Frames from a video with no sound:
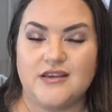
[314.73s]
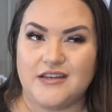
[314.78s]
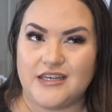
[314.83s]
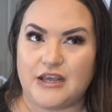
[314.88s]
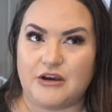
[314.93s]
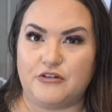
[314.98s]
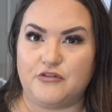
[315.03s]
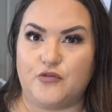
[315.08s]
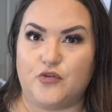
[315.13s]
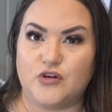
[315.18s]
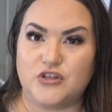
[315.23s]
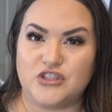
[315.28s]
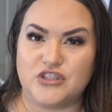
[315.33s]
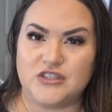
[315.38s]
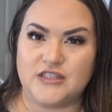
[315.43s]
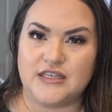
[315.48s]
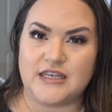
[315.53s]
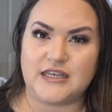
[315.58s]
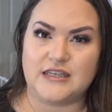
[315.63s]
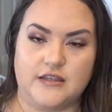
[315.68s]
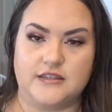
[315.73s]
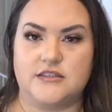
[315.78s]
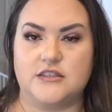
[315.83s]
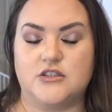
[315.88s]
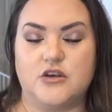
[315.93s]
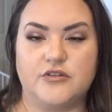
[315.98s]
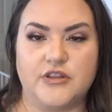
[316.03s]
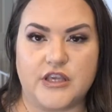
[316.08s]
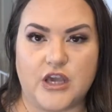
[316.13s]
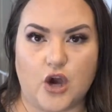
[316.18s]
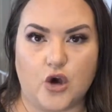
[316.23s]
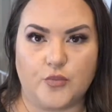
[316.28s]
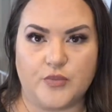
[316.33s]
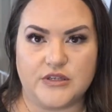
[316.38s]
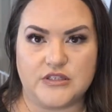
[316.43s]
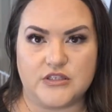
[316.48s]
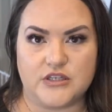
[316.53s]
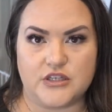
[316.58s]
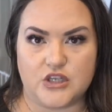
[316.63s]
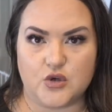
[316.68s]
Now, unfortunately, this is only
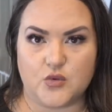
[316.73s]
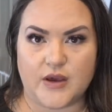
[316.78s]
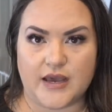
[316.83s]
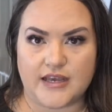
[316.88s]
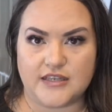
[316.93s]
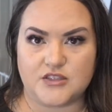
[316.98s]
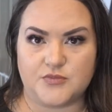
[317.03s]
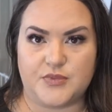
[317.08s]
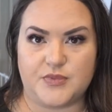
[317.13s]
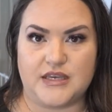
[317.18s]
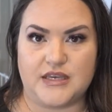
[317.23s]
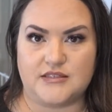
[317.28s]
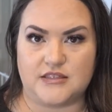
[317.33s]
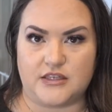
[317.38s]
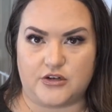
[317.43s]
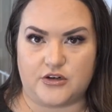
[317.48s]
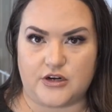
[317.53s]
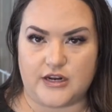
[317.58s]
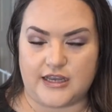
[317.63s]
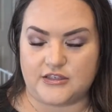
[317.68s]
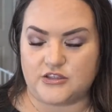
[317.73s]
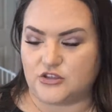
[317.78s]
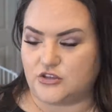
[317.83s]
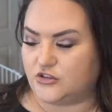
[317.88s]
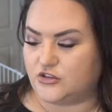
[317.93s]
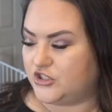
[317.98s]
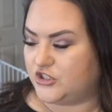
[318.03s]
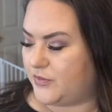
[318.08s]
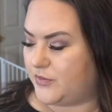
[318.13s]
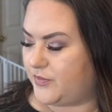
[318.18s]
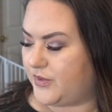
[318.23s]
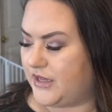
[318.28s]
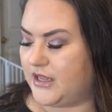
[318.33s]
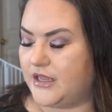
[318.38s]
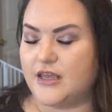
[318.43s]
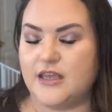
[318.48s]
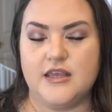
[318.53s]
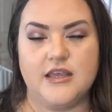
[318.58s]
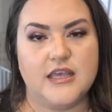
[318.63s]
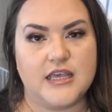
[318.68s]
open to US because international
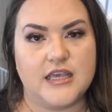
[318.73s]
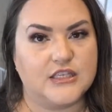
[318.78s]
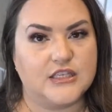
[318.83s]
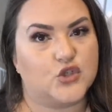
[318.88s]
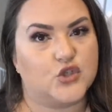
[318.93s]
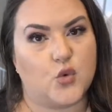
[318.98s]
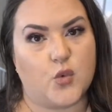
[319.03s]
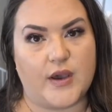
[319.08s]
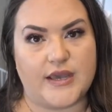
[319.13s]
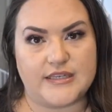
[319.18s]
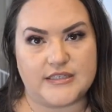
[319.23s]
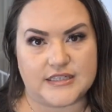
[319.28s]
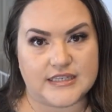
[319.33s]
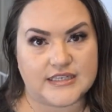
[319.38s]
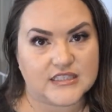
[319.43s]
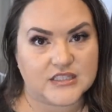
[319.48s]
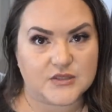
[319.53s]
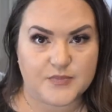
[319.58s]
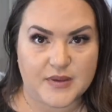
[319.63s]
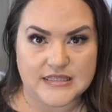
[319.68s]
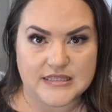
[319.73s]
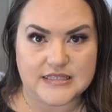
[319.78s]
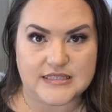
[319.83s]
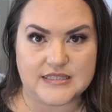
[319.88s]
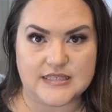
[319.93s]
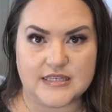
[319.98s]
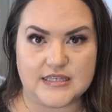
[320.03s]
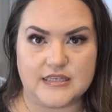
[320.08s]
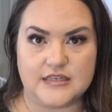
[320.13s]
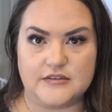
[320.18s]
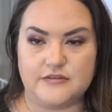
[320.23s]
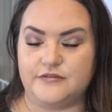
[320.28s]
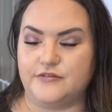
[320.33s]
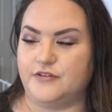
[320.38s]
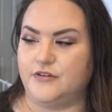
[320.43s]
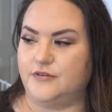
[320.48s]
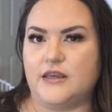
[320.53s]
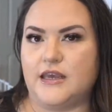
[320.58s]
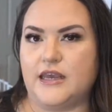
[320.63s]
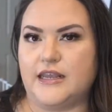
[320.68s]
shipping is quite
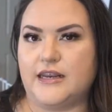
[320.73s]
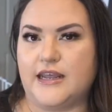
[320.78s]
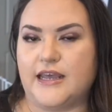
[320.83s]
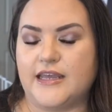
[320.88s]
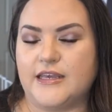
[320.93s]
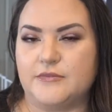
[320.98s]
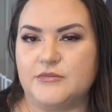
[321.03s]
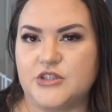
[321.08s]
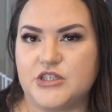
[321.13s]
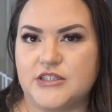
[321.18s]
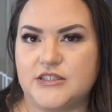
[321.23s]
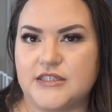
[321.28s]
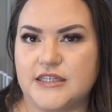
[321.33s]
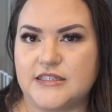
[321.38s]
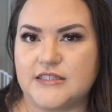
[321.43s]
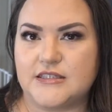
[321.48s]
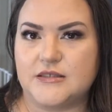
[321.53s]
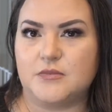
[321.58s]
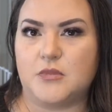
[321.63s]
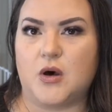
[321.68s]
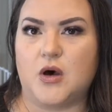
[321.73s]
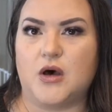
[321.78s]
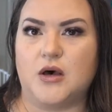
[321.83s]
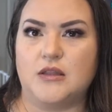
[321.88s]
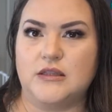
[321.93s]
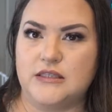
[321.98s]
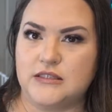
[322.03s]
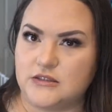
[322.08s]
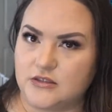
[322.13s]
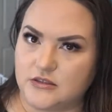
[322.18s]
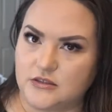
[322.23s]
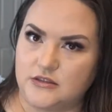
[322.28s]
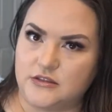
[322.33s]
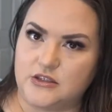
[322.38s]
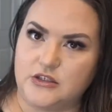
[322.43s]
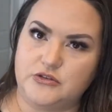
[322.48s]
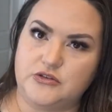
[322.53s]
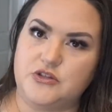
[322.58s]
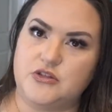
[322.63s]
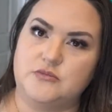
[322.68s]
expensive, and I am just a small little
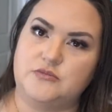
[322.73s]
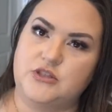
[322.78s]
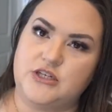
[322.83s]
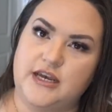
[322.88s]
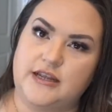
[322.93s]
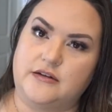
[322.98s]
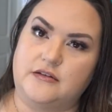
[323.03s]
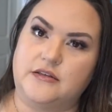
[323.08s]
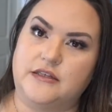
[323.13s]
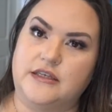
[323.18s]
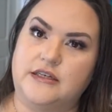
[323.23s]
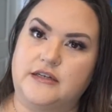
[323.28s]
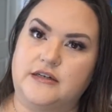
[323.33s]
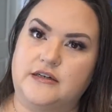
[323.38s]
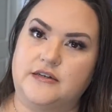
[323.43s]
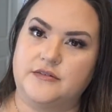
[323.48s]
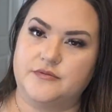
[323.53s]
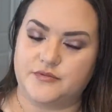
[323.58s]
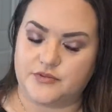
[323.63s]
YouTube channel here.